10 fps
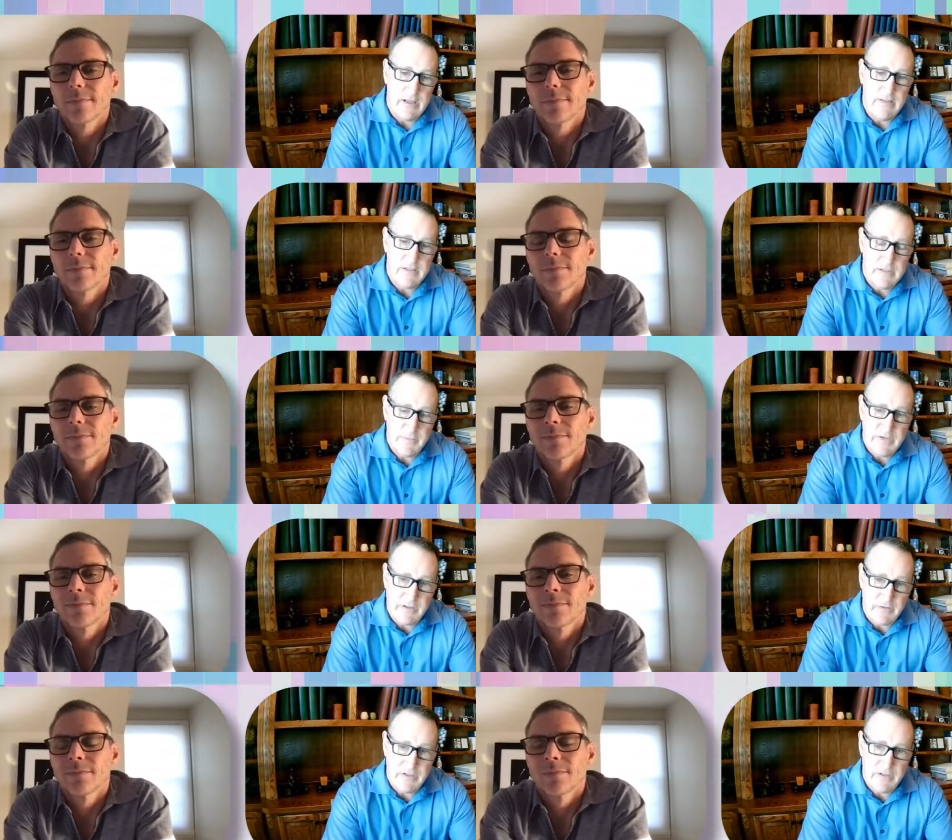Speaker 1: in this
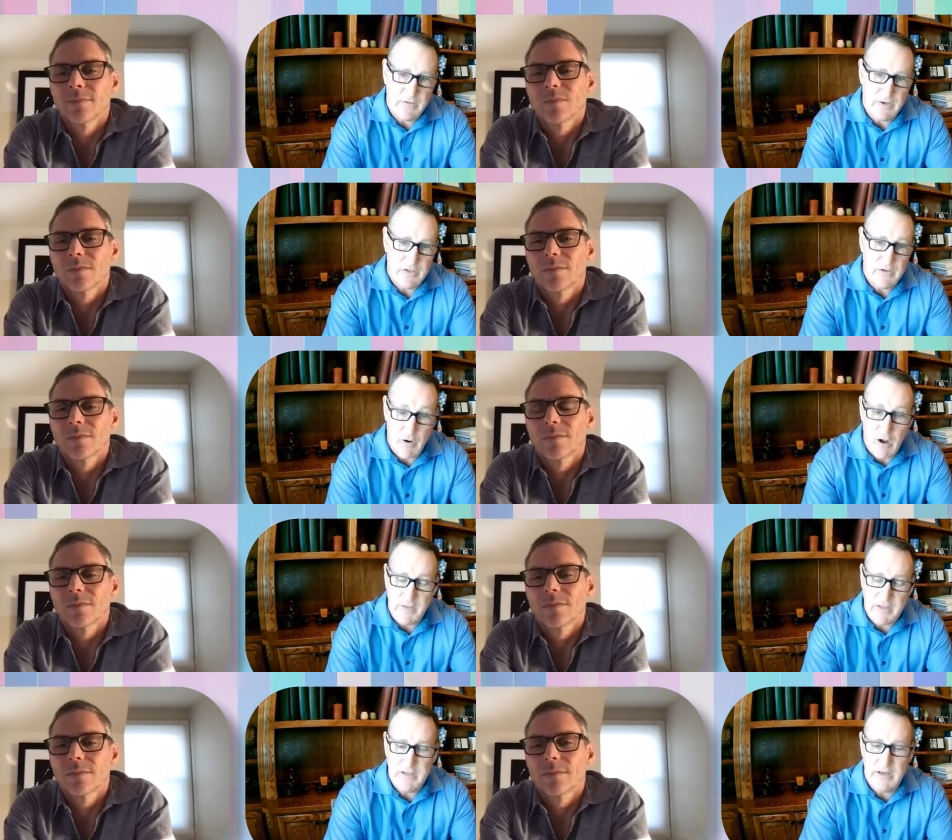particular situation or on
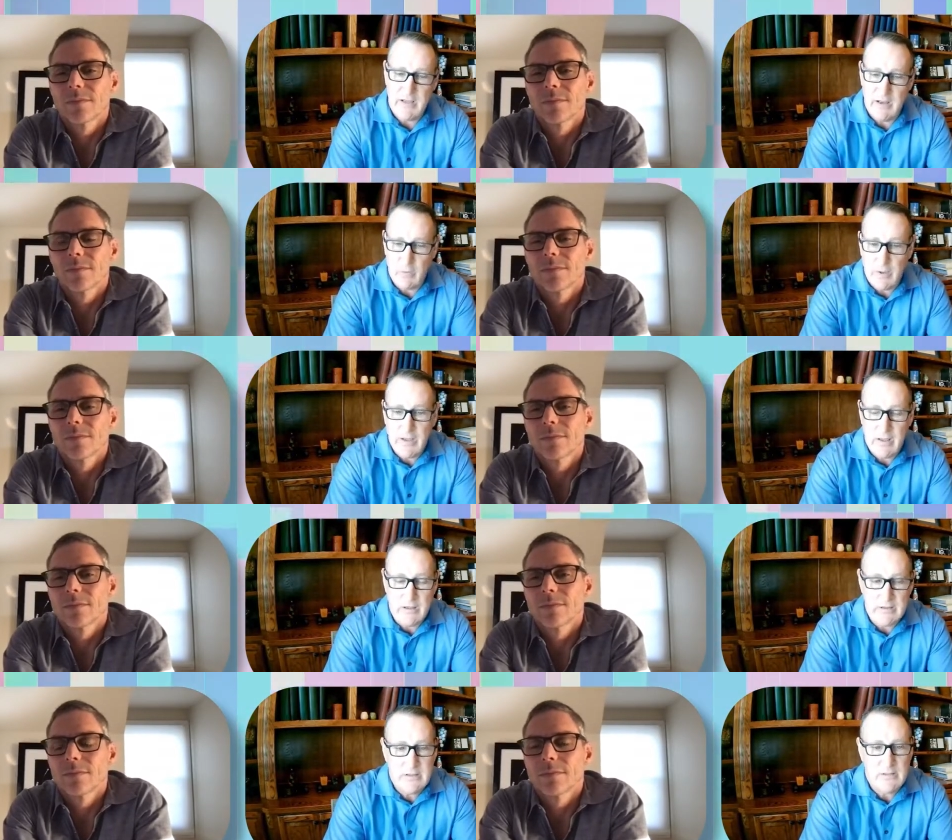these dedicated
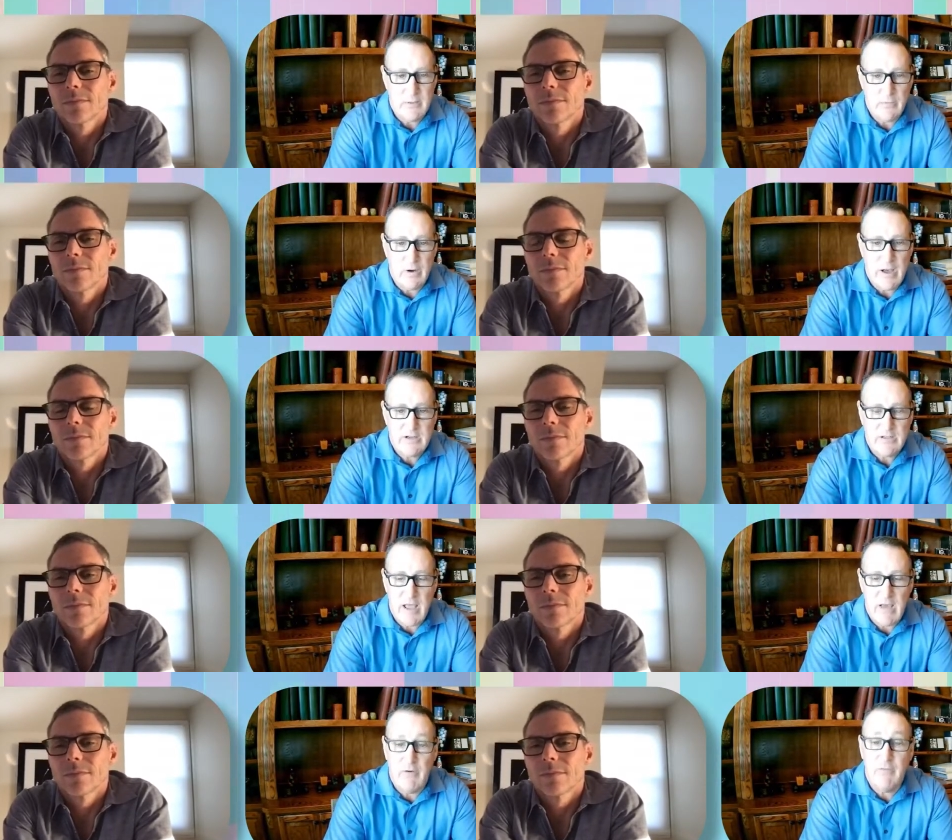weekends, that we'll actually
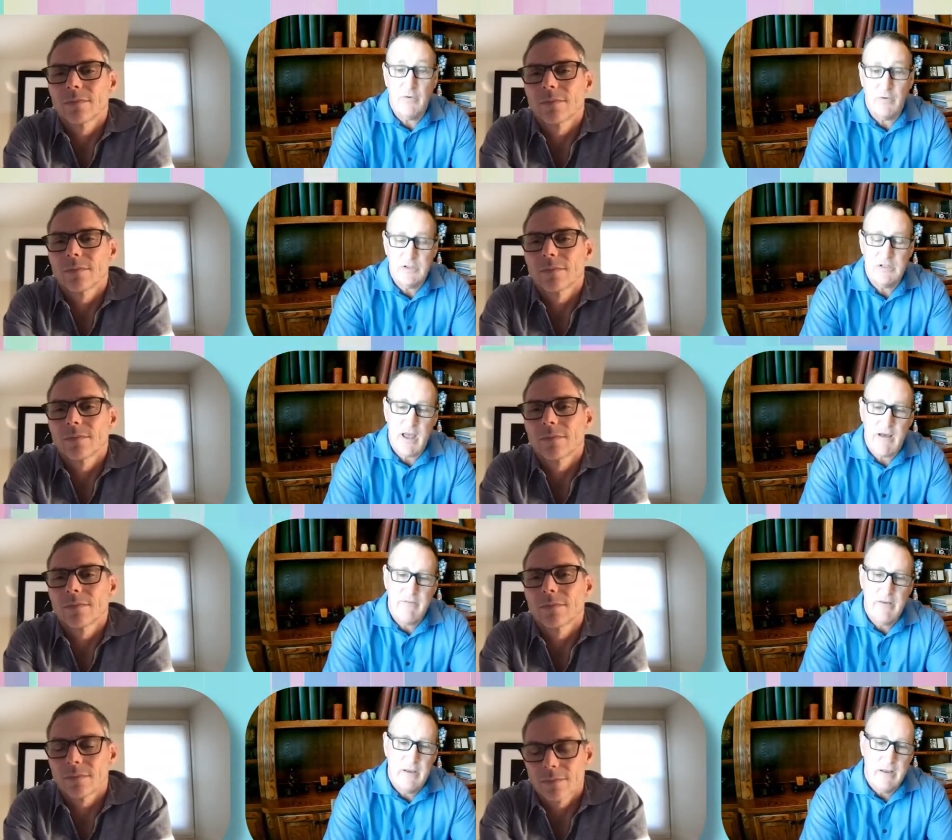have a full staff.
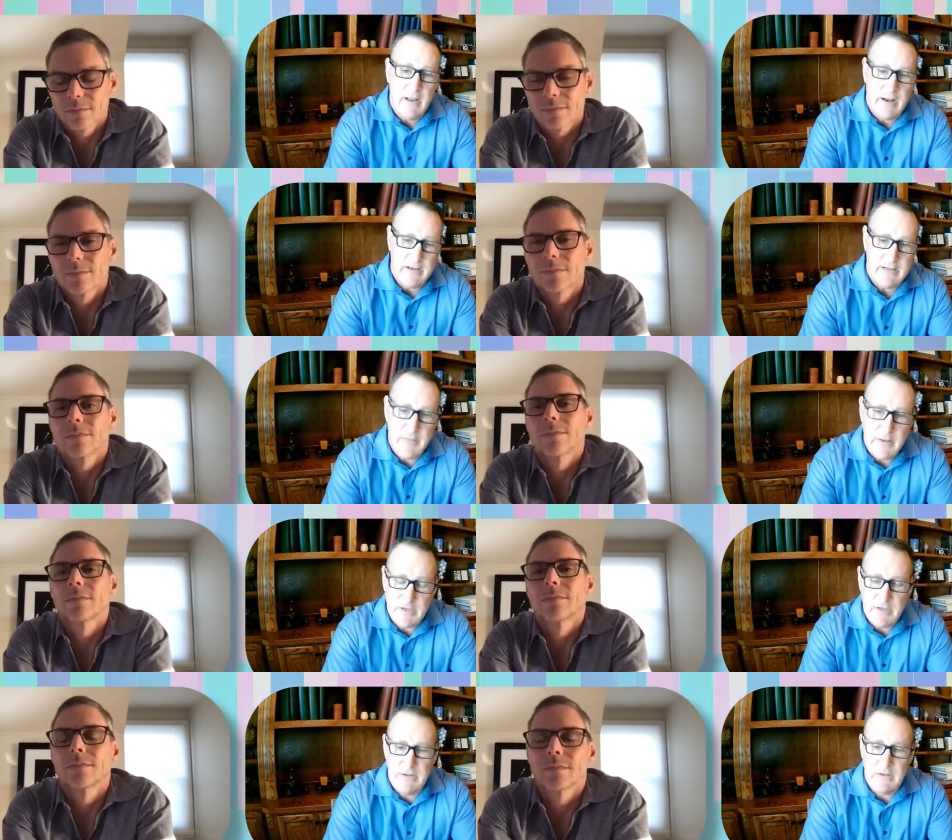And as I
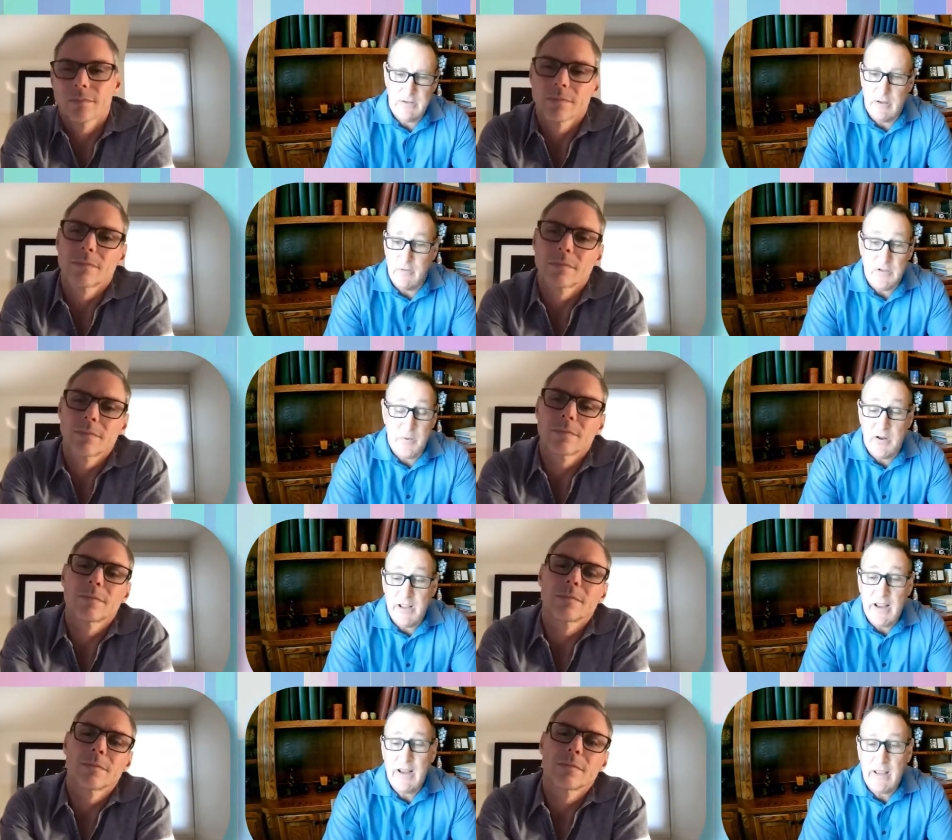mentioned, uh, respond to
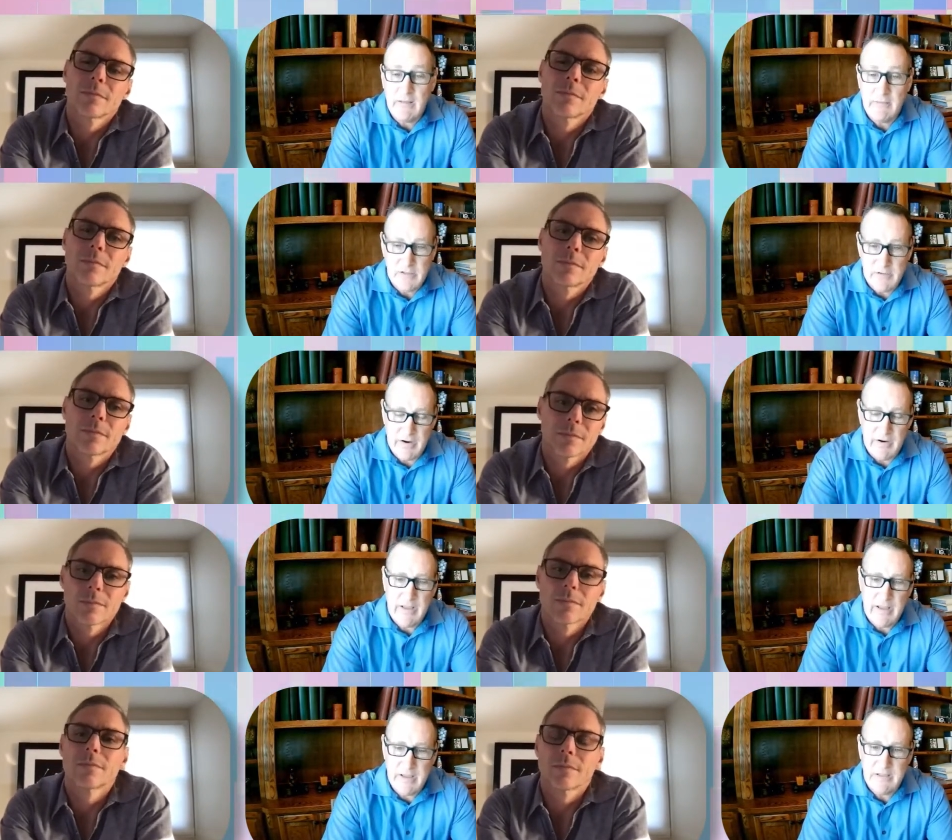any severity
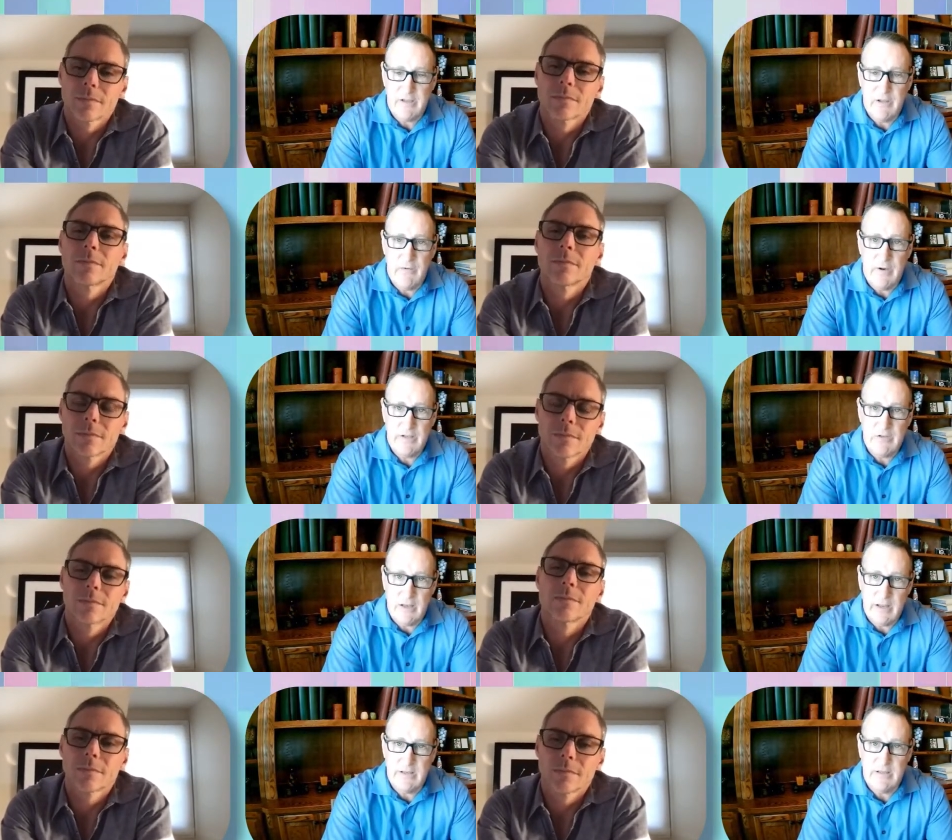case that you raise
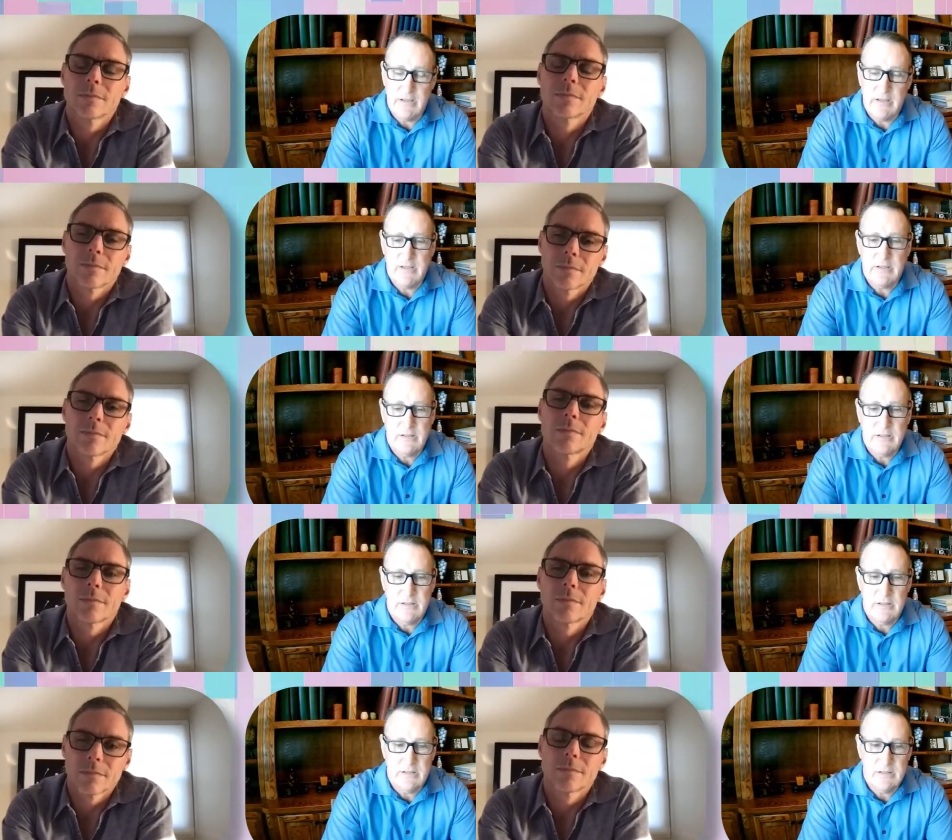related to this to
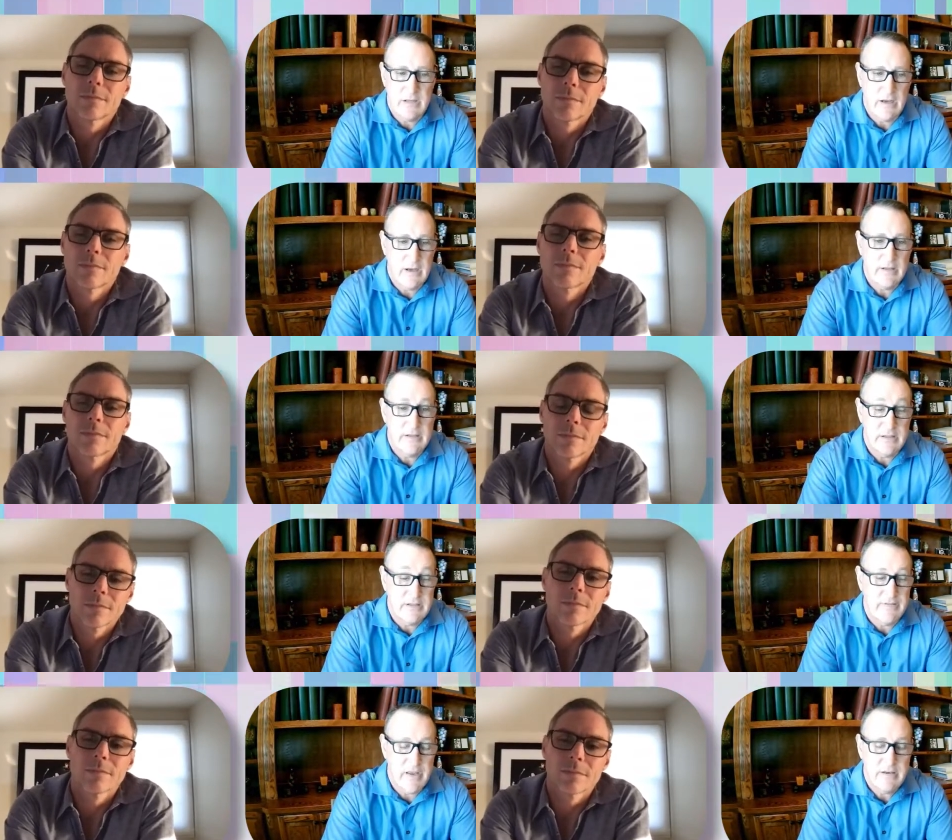this uh, to this
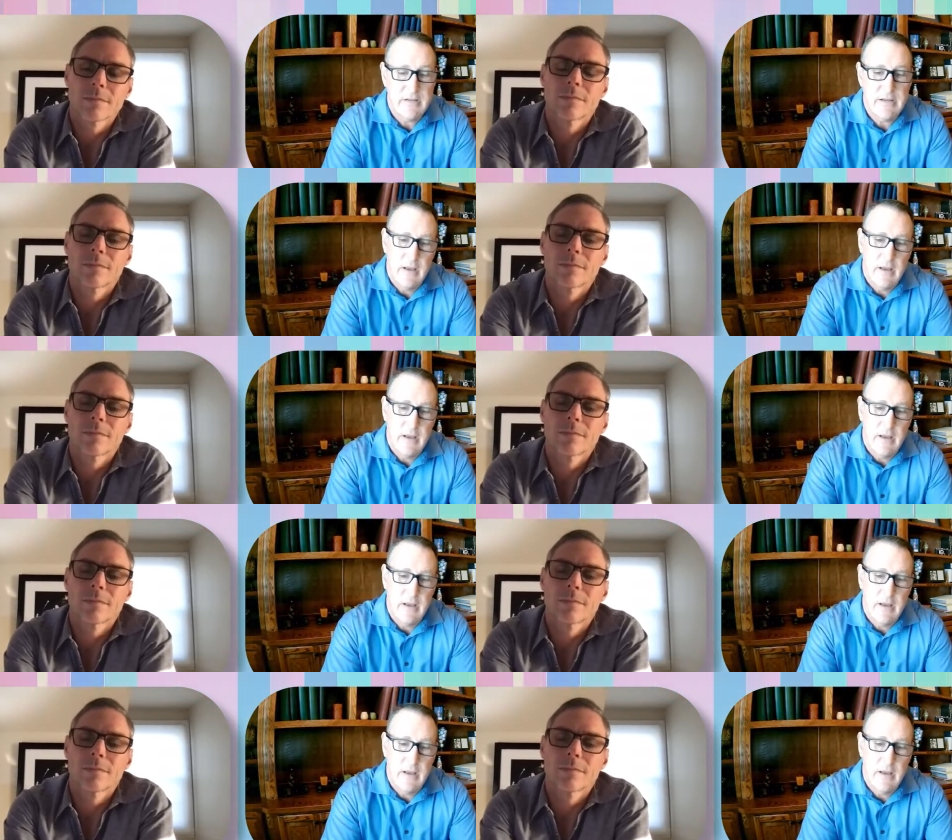event.